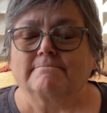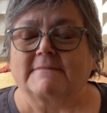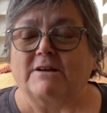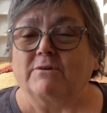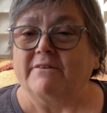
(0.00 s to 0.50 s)

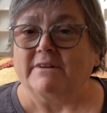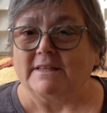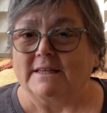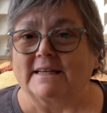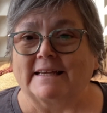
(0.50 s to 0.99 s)
I don't have
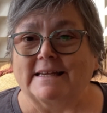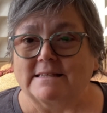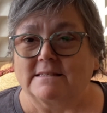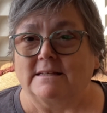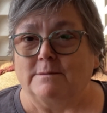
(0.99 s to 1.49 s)
anything
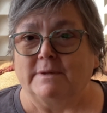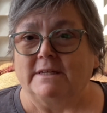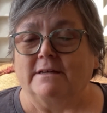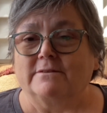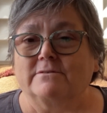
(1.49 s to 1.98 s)
against
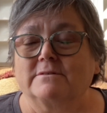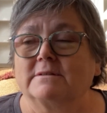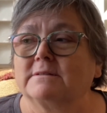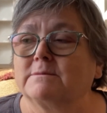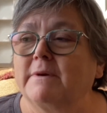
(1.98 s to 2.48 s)
anybody others.
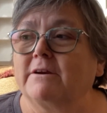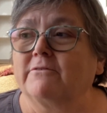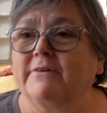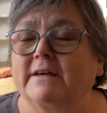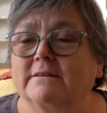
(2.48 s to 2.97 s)
As a matter
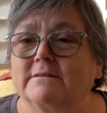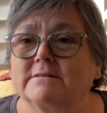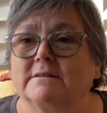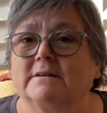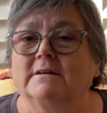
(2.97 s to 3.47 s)
of fact,
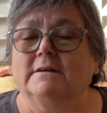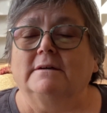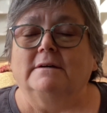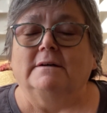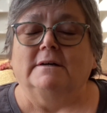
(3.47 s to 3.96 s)
there's a,
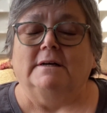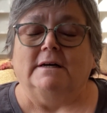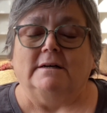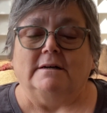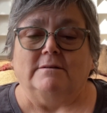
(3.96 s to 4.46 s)

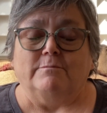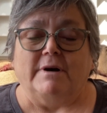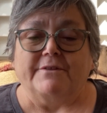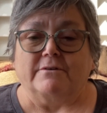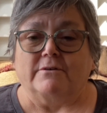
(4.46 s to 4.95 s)
a
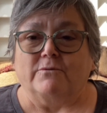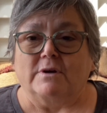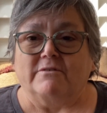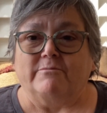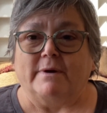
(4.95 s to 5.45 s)
mother of
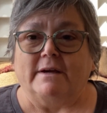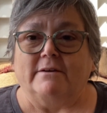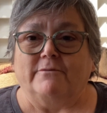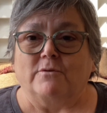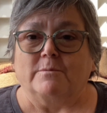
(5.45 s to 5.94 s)
one of my
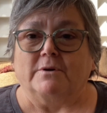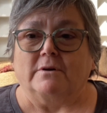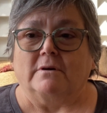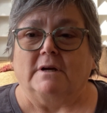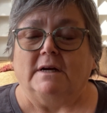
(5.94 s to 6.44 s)

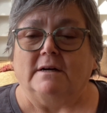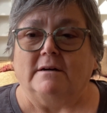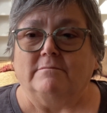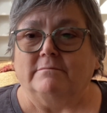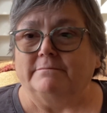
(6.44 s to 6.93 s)
former.
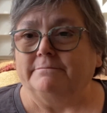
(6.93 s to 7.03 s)
Um,